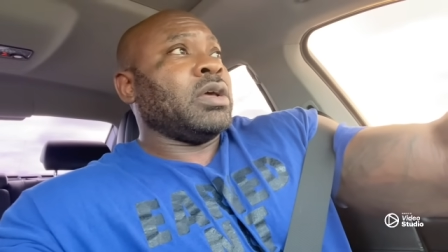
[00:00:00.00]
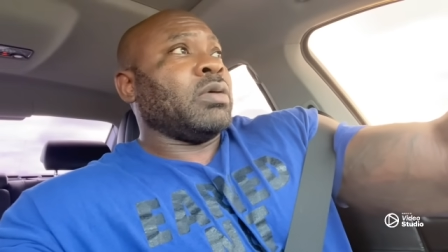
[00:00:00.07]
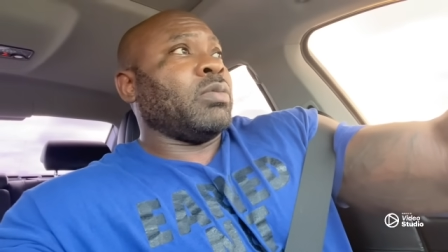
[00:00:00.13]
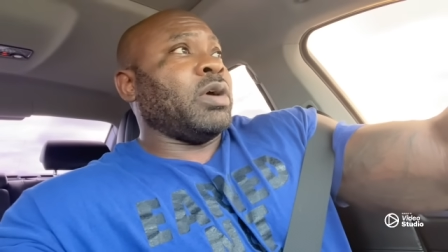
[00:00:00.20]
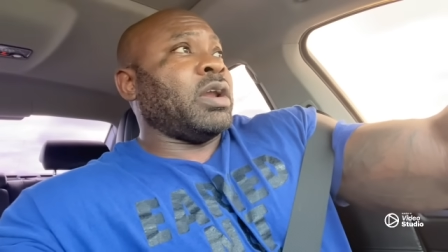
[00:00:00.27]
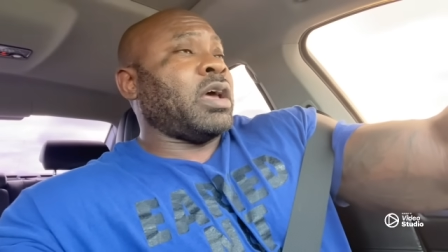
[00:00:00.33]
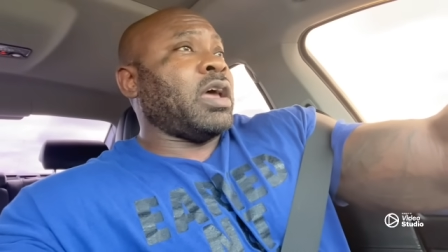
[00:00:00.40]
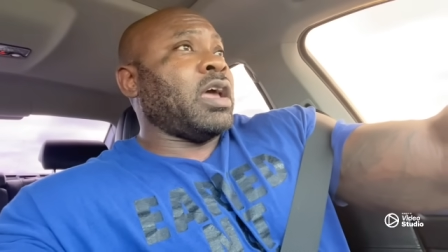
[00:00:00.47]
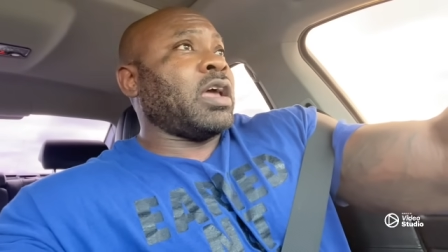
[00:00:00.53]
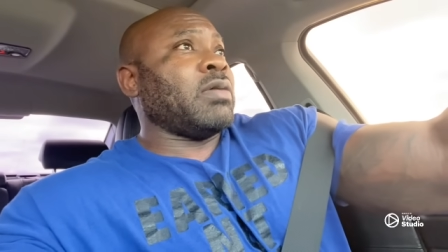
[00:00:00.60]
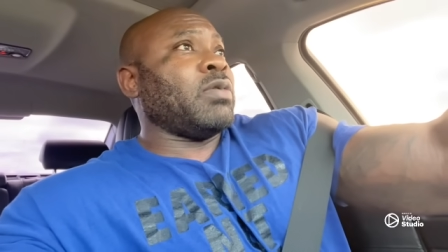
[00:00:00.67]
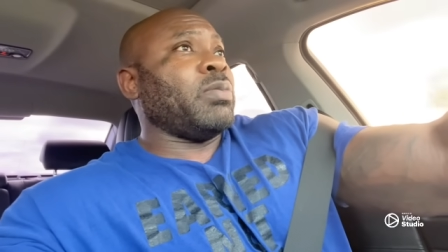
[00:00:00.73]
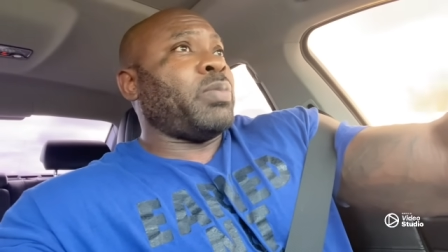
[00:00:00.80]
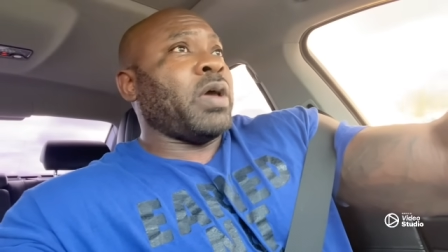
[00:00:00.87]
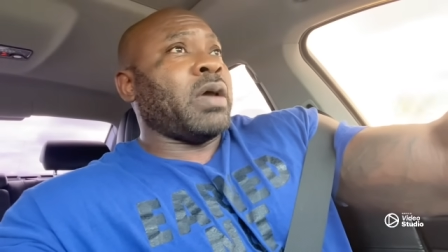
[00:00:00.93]
with hanging
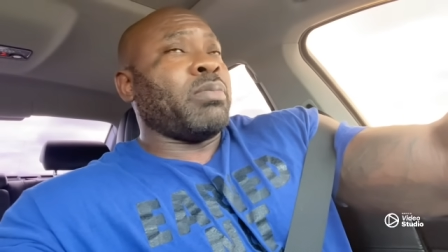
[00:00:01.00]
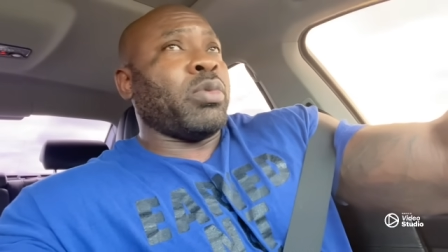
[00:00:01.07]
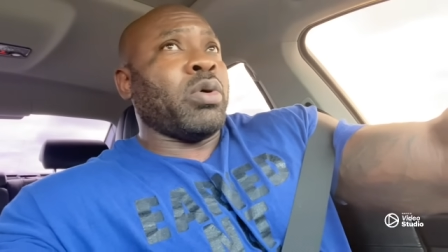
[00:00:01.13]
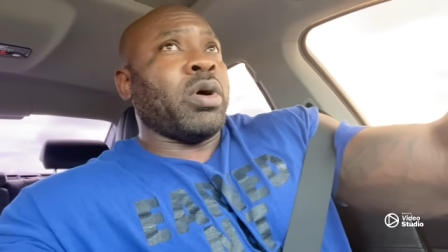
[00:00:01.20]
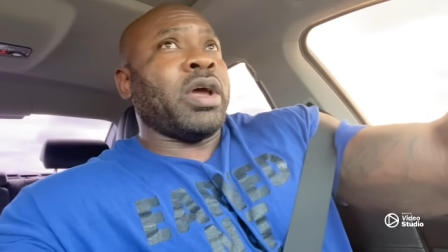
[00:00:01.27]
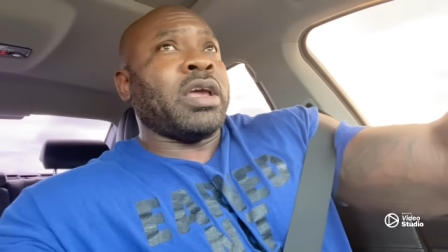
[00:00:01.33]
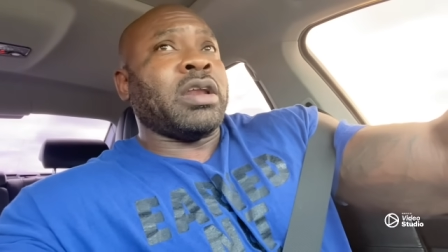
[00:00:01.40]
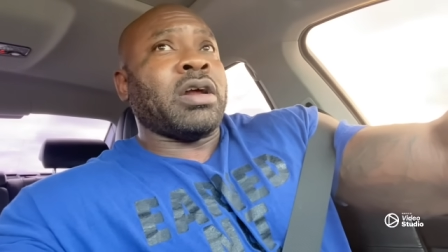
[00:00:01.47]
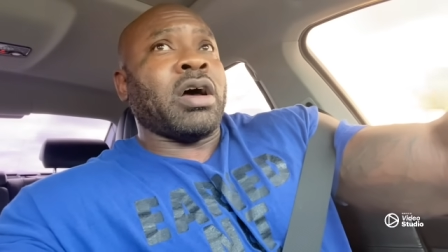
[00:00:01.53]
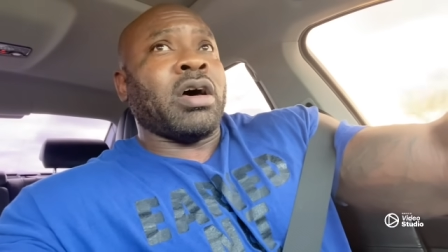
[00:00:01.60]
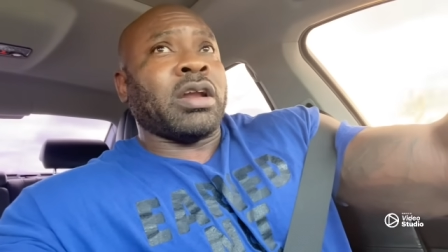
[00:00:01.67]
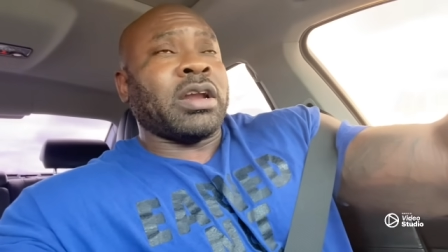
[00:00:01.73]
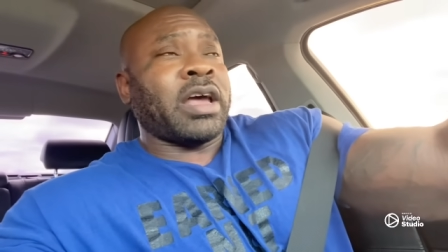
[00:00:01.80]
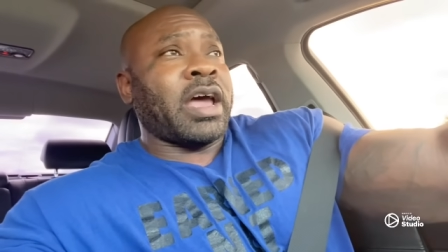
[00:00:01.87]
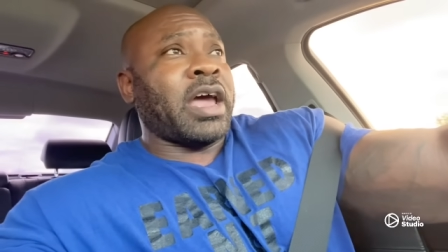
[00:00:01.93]
with Big Boy and
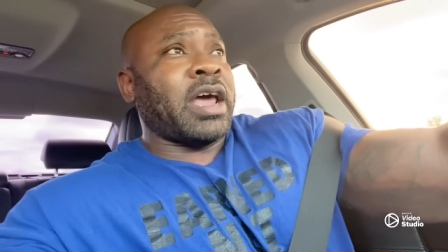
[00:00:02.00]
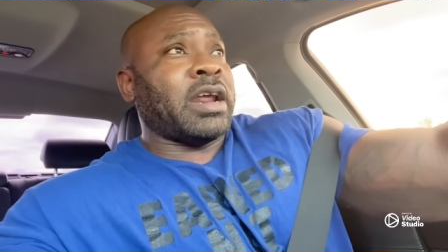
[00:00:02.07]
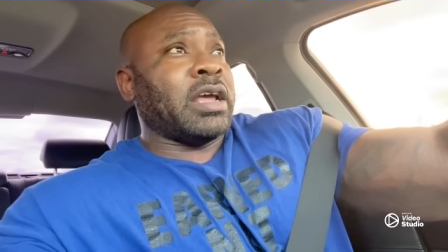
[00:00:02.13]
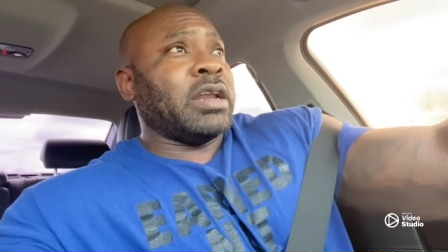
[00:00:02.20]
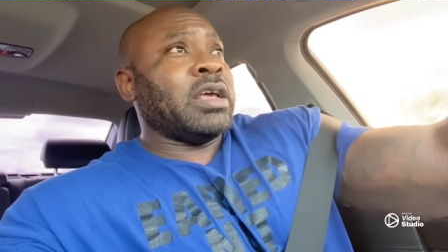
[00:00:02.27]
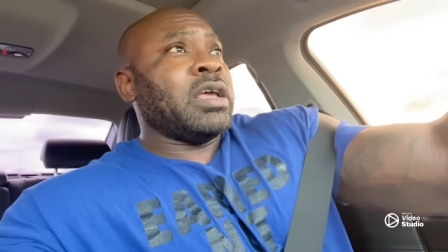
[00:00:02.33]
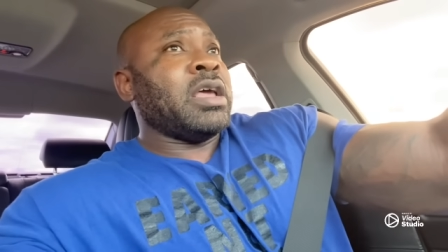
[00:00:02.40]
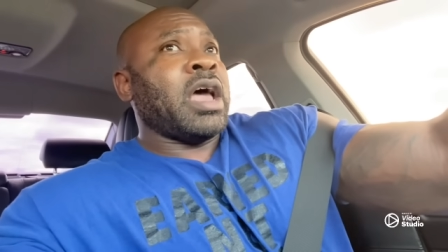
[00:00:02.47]
all of that and